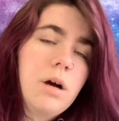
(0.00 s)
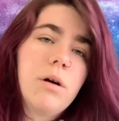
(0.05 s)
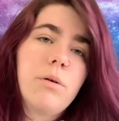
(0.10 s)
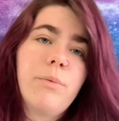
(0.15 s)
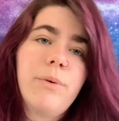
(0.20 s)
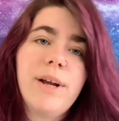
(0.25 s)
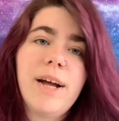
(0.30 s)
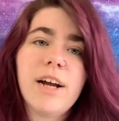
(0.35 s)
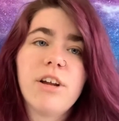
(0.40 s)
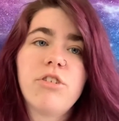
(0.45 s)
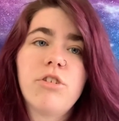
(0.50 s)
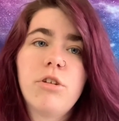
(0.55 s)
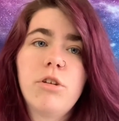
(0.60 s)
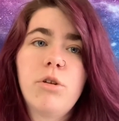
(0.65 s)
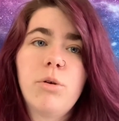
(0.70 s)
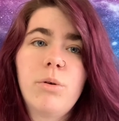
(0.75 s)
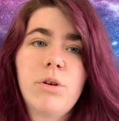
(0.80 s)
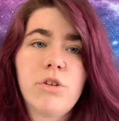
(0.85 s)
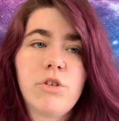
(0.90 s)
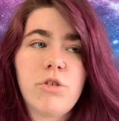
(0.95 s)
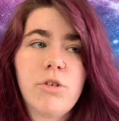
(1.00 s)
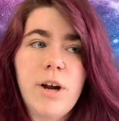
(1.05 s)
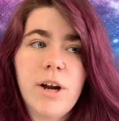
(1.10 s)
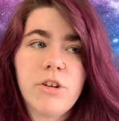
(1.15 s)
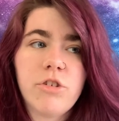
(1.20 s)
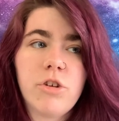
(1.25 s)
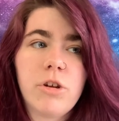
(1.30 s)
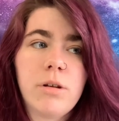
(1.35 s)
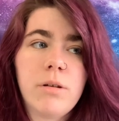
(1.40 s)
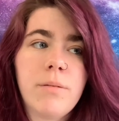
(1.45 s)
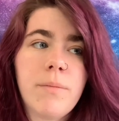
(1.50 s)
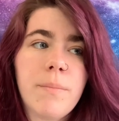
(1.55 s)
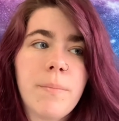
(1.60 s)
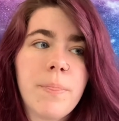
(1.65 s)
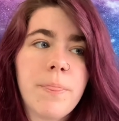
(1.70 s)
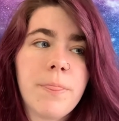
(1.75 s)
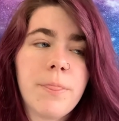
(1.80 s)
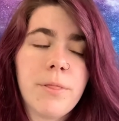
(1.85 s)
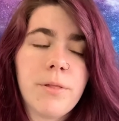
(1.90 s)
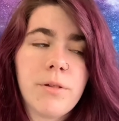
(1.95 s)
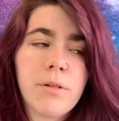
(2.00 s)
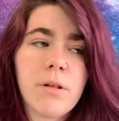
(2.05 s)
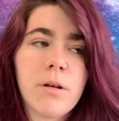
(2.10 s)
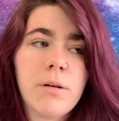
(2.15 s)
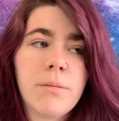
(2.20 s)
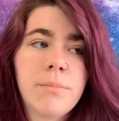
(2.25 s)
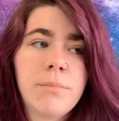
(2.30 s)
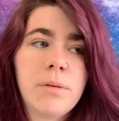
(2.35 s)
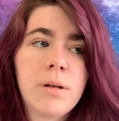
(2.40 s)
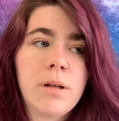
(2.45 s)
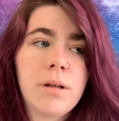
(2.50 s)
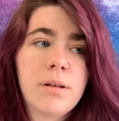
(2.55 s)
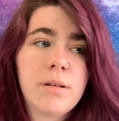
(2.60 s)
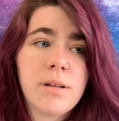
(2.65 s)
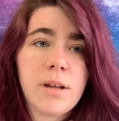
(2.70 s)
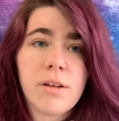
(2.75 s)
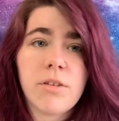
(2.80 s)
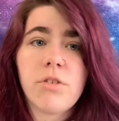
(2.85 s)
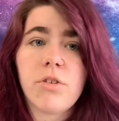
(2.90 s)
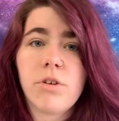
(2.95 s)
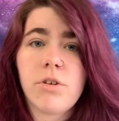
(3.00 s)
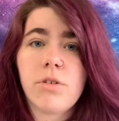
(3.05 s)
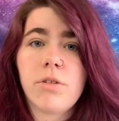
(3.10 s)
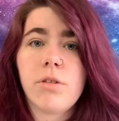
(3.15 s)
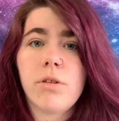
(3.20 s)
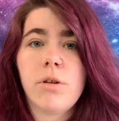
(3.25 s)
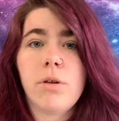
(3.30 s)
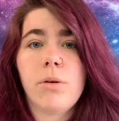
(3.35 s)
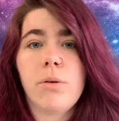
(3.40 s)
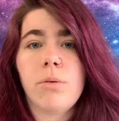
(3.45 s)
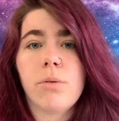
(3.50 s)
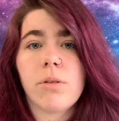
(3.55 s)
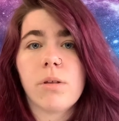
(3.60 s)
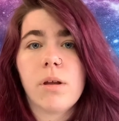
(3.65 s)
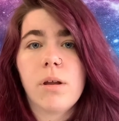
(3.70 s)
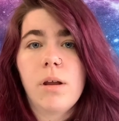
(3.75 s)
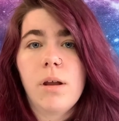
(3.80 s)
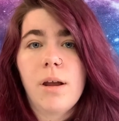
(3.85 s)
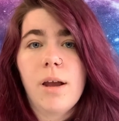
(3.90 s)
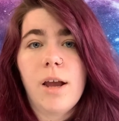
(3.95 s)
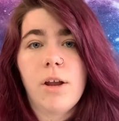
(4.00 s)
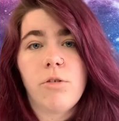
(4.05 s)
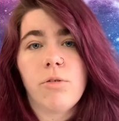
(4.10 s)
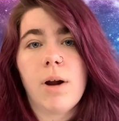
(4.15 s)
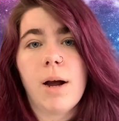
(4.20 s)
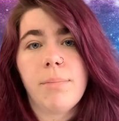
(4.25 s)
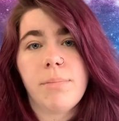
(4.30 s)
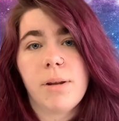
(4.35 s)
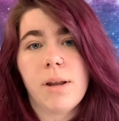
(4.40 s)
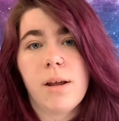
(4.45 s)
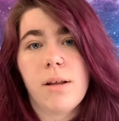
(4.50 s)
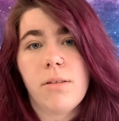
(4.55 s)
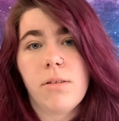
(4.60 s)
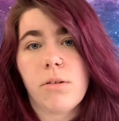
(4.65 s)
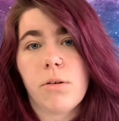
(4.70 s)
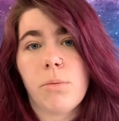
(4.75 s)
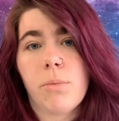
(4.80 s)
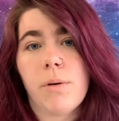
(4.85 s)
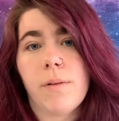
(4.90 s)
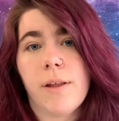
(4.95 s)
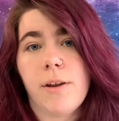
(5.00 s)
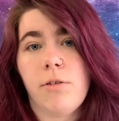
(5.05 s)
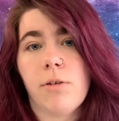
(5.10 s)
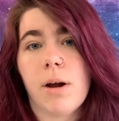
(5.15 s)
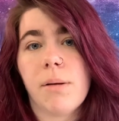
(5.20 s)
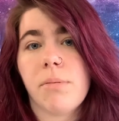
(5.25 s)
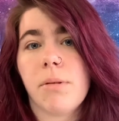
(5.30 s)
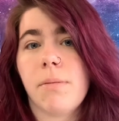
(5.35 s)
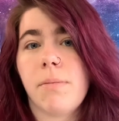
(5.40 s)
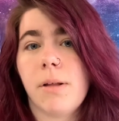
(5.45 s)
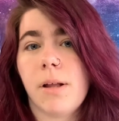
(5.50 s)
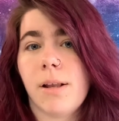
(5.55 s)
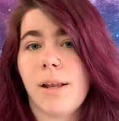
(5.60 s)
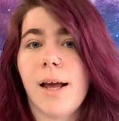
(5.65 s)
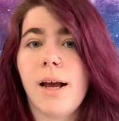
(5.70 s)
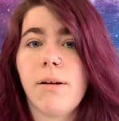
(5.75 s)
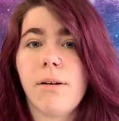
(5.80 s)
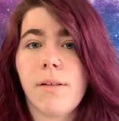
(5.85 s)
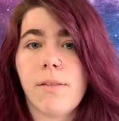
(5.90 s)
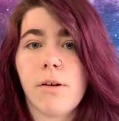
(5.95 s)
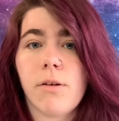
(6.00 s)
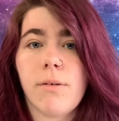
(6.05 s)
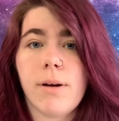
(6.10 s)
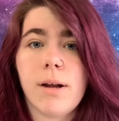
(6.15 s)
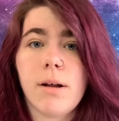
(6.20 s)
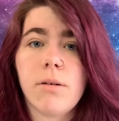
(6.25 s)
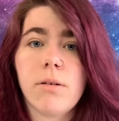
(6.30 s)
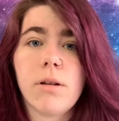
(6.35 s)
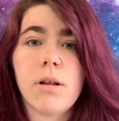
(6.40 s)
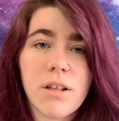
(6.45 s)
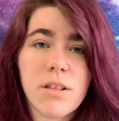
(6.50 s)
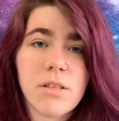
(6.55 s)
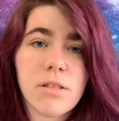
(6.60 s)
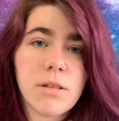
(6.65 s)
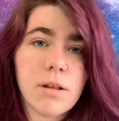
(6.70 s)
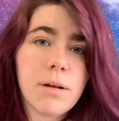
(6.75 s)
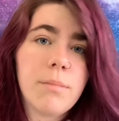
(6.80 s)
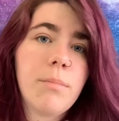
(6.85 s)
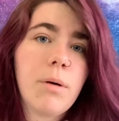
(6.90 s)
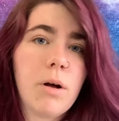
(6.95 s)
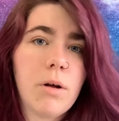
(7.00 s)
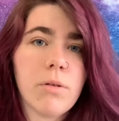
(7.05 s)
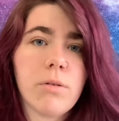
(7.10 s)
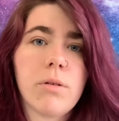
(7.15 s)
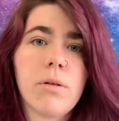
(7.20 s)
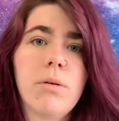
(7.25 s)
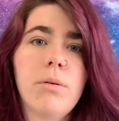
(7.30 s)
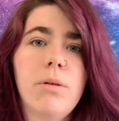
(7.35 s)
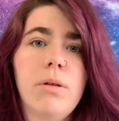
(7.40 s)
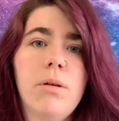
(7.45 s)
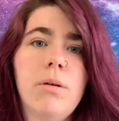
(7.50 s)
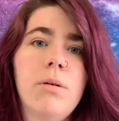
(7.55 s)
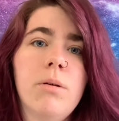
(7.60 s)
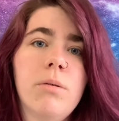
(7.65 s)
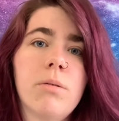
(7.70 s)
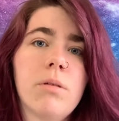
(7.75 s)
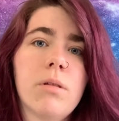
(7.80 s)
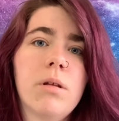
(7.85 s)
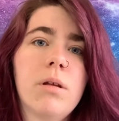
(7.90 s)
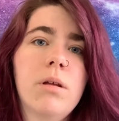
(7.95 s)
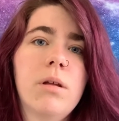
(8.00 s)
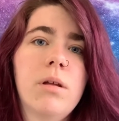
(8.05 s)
Reaction to a distraction. Some testers use a drop test where they drop something loud on the ground. Some also use